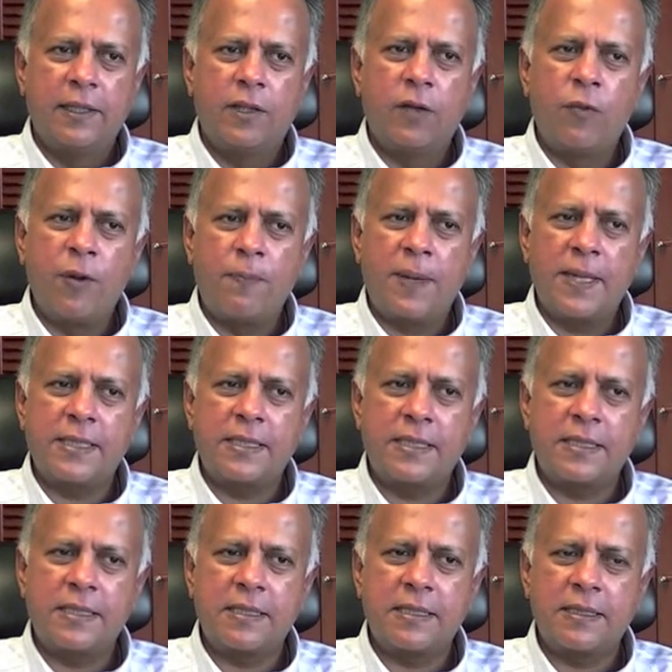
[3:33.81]
though
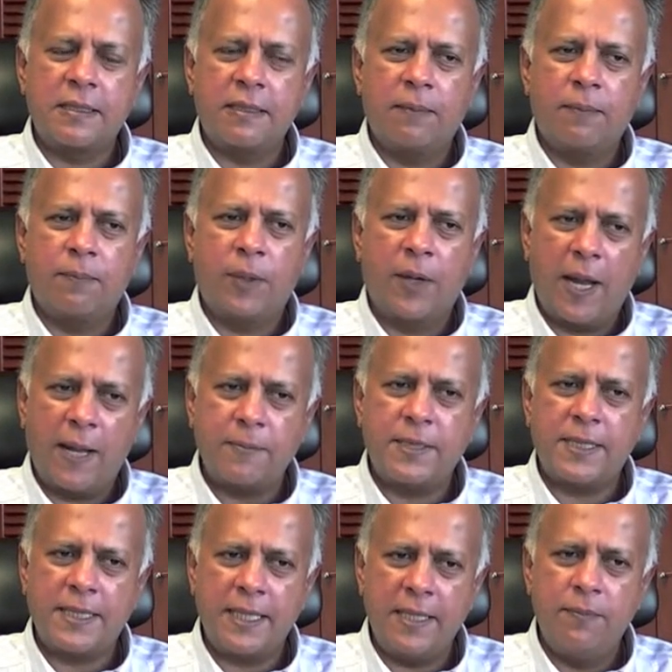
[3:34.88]
Ridpest
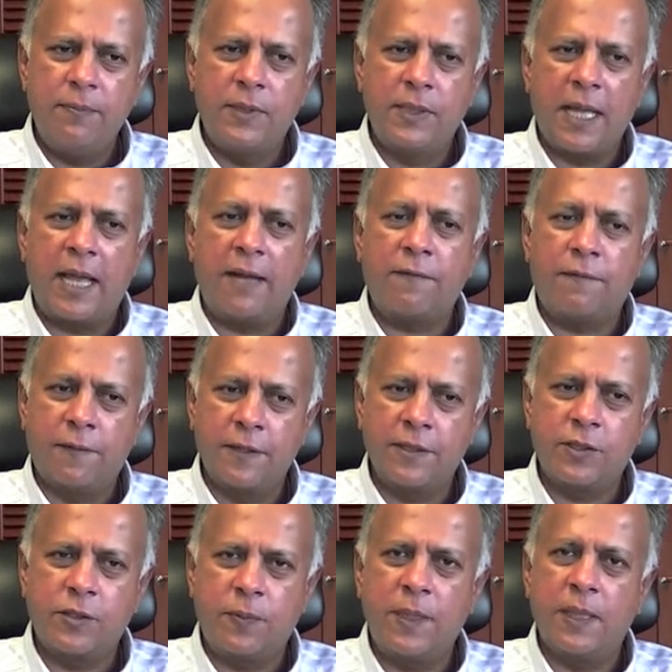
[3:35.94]
perhaps seemed at
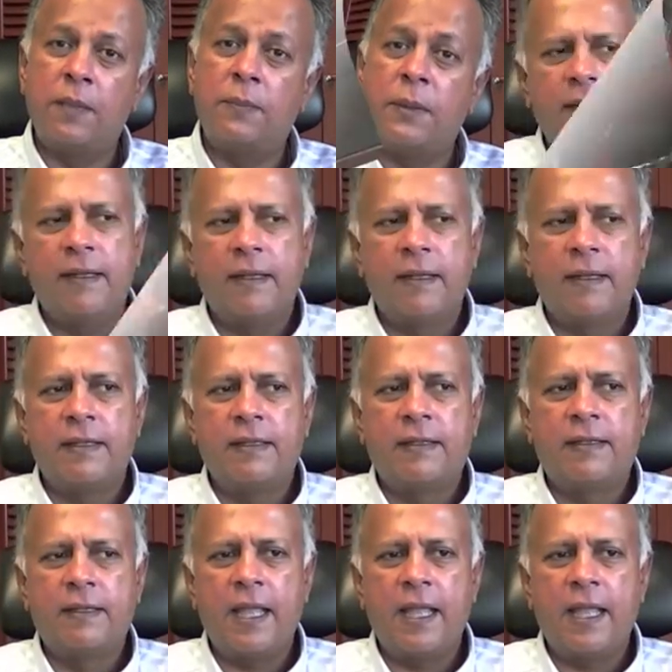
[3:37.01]
first to be a little bit more expensive,